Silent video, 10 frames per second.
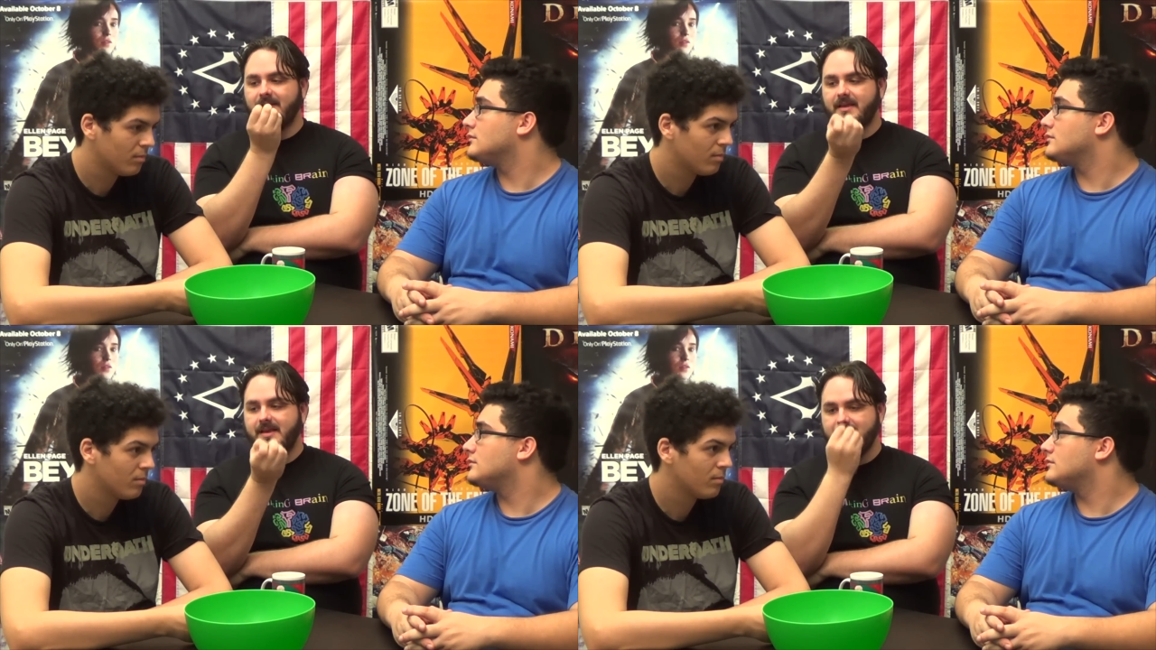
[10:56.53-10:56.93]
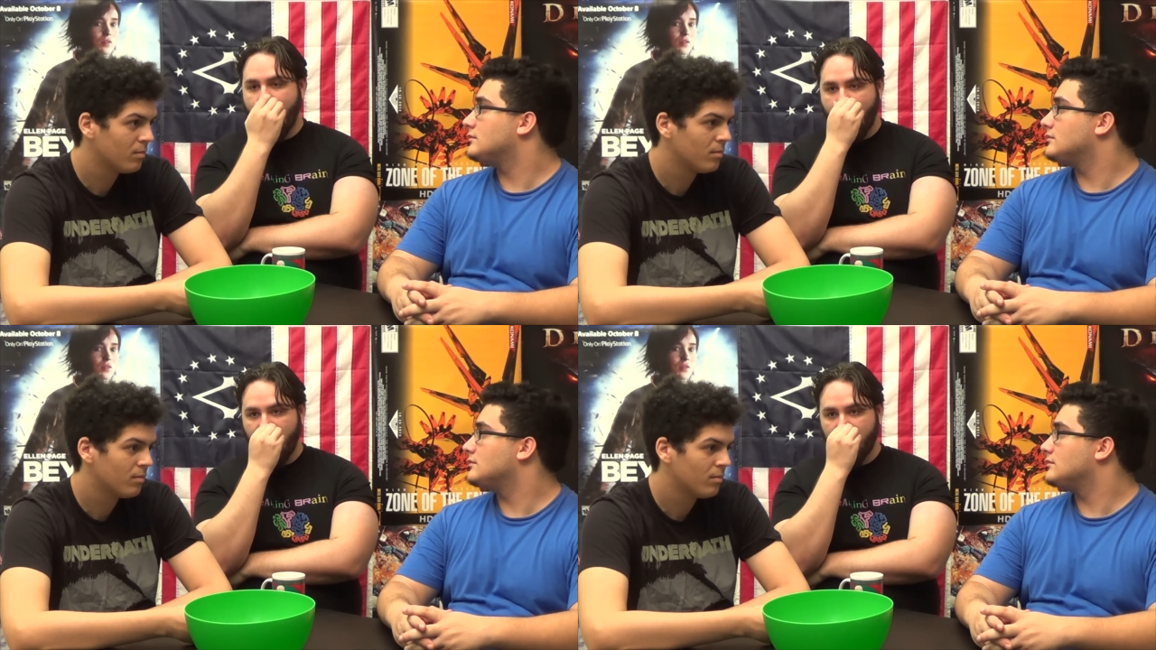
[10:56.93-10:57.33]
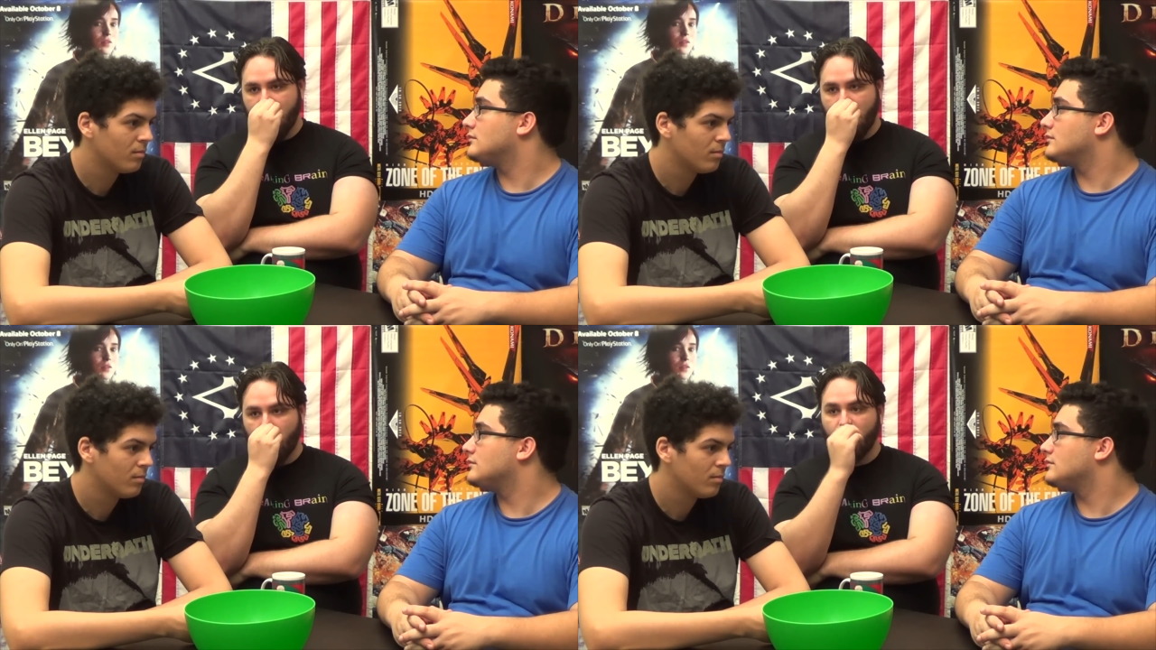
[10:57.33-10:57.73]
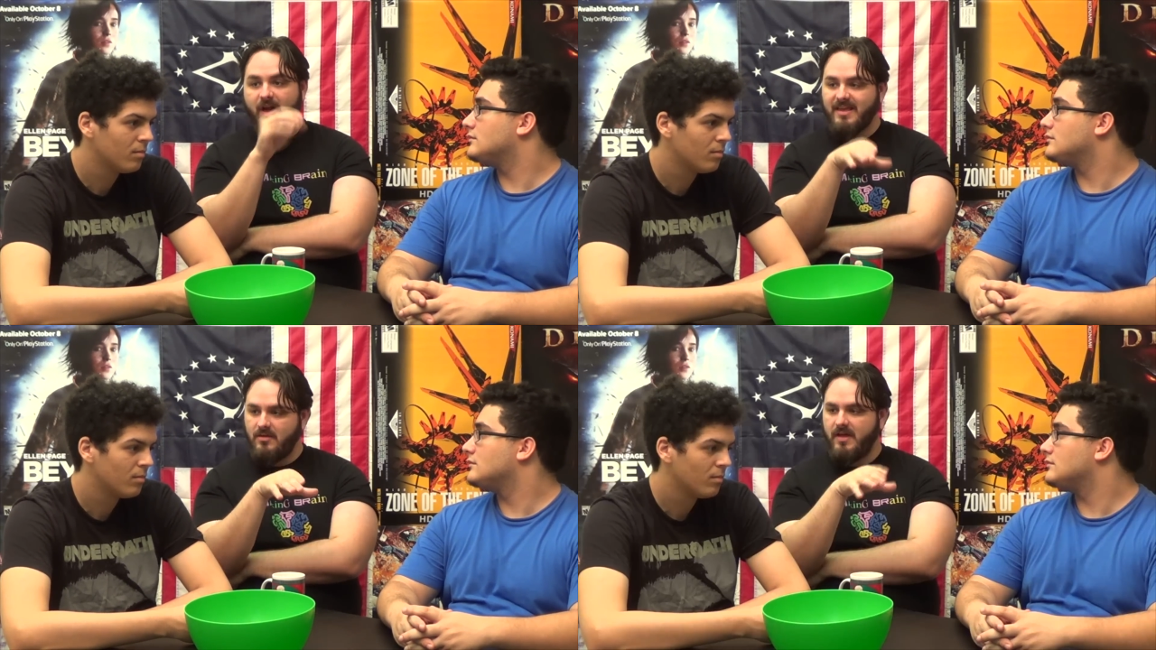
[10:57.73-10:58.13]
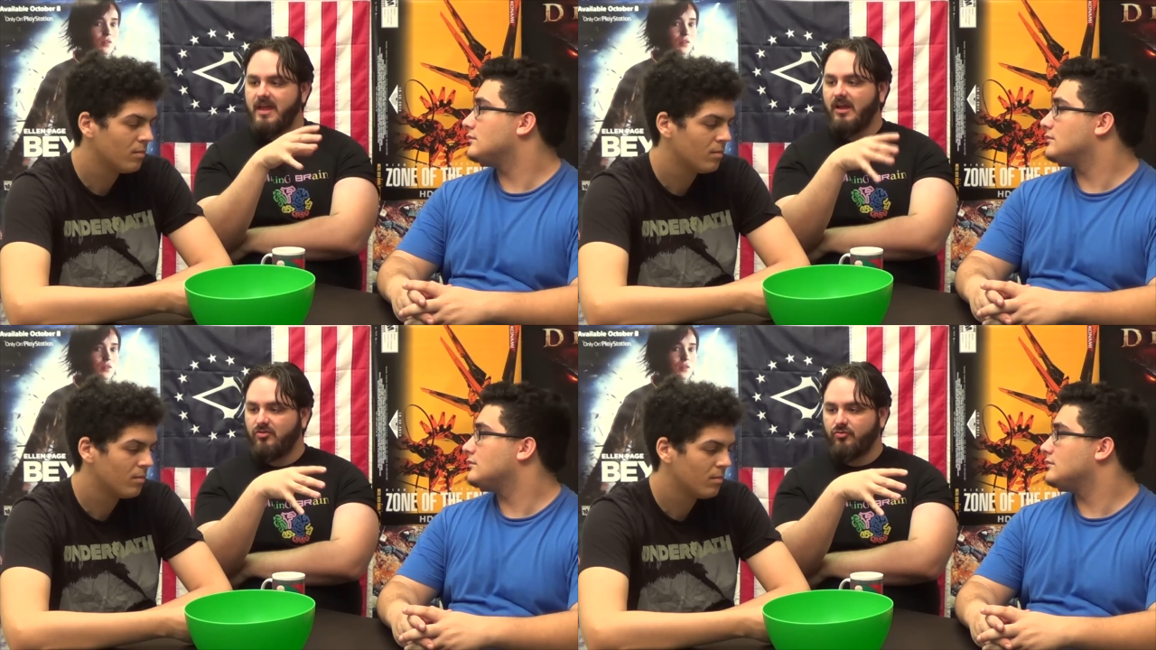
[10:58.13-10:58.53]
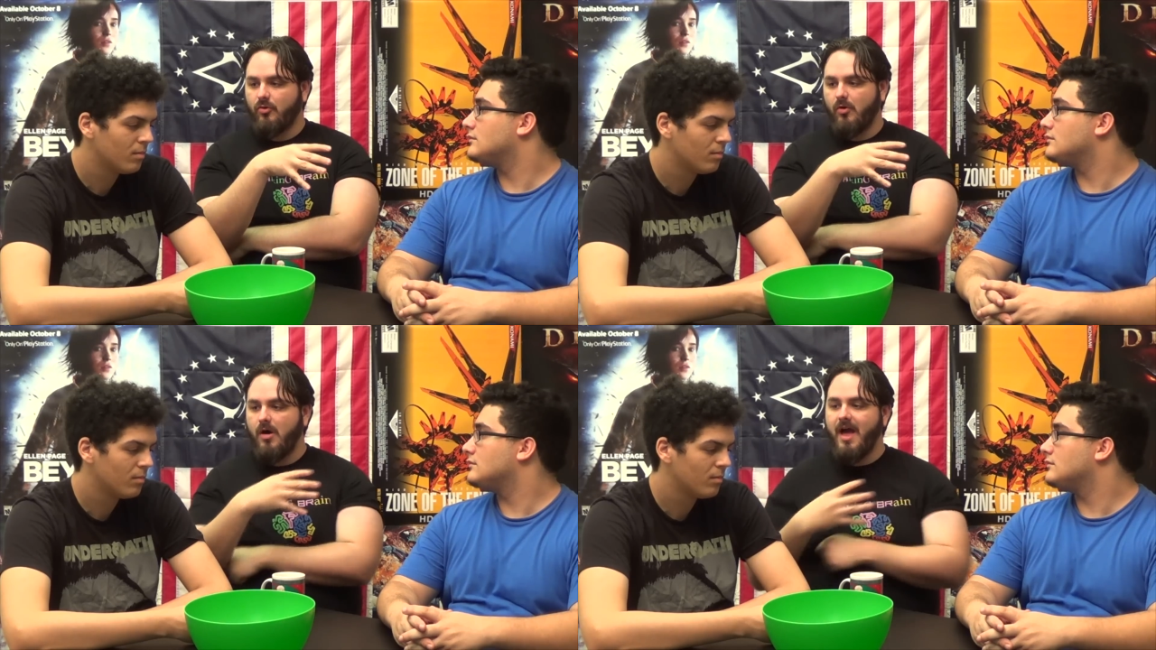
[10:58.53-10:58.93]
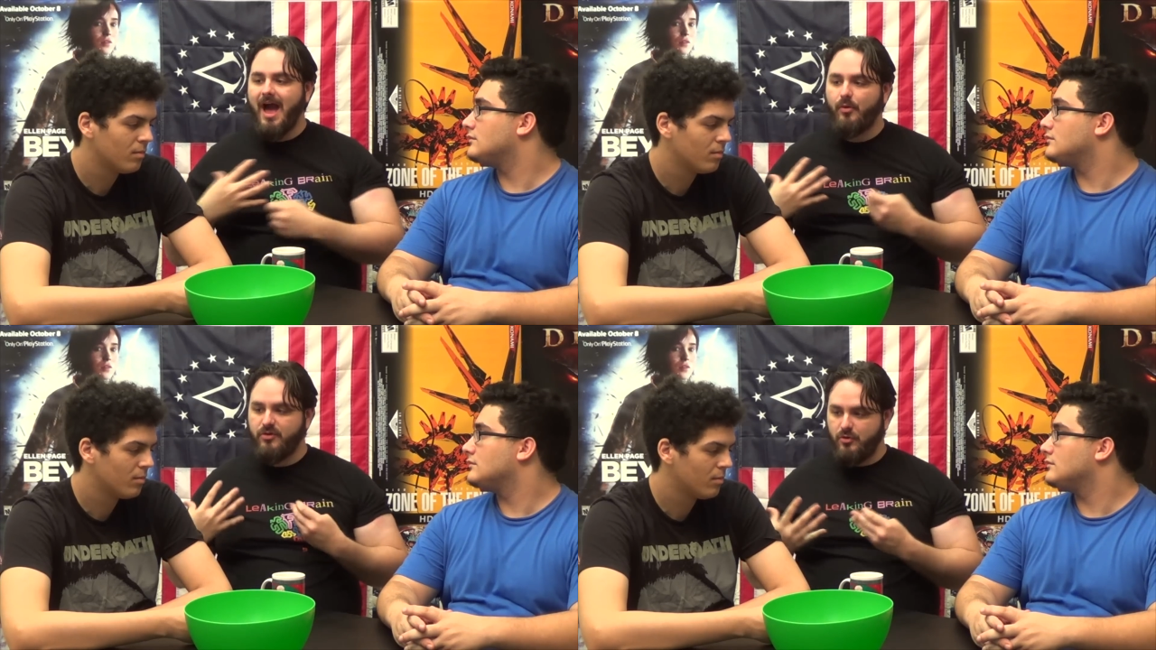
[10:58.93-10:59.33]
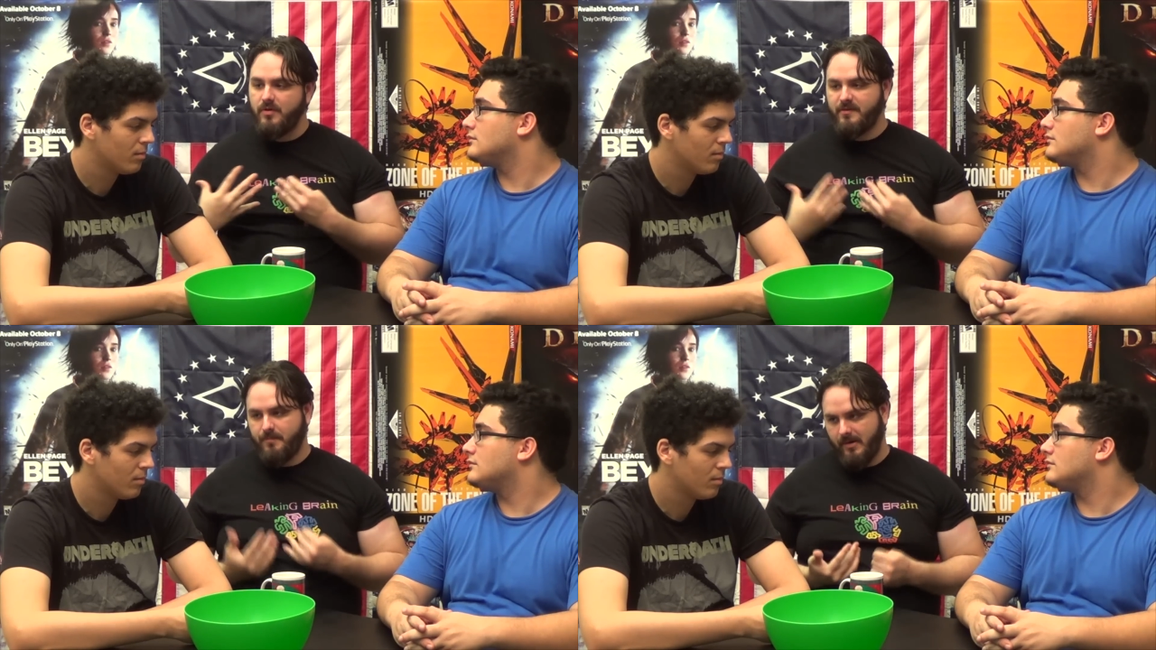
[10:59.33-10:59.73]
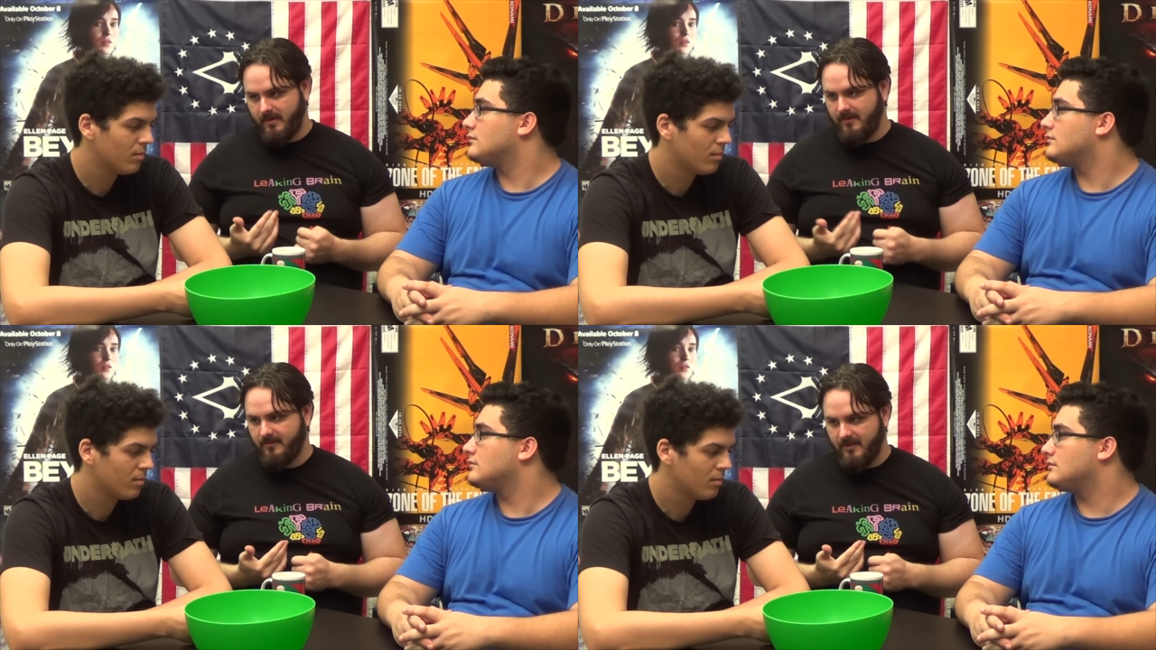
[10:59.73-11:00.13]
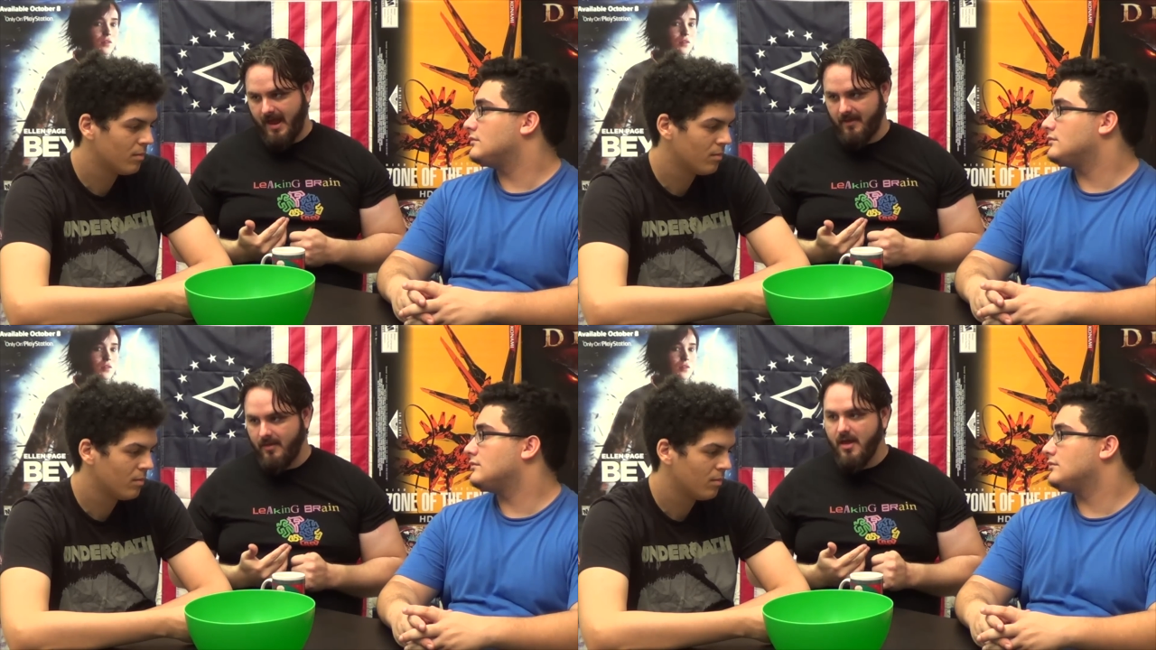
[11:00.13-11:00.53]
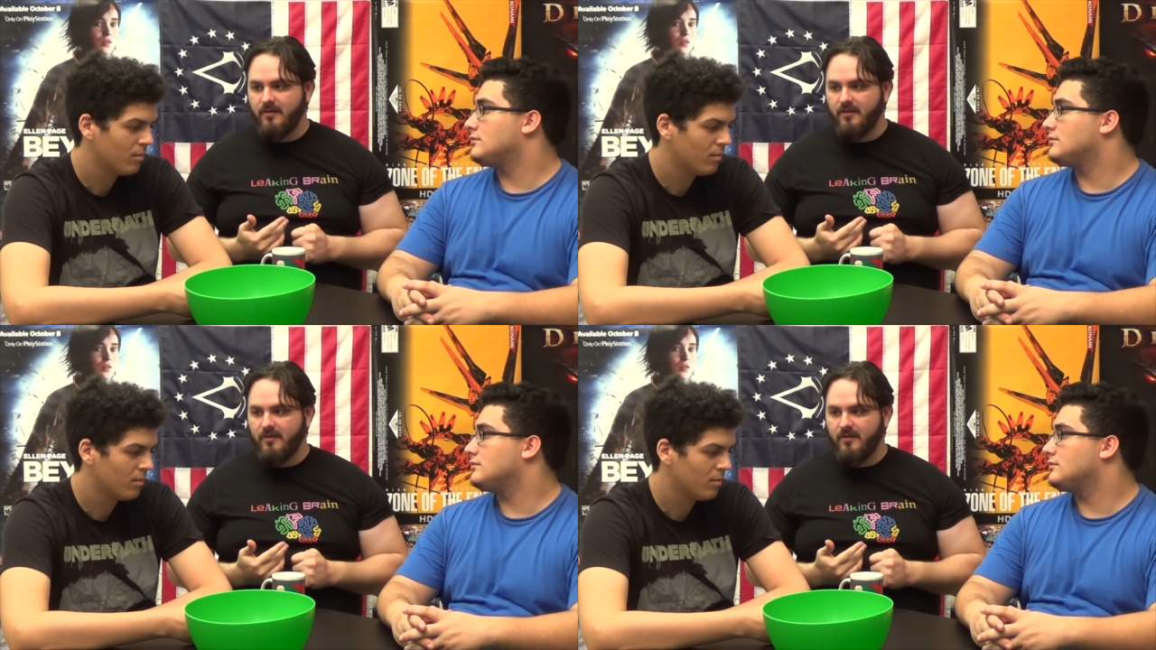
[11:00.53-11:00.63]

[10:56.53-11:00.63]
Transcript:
Speaker 1: cannot regulate and control how you experience the net.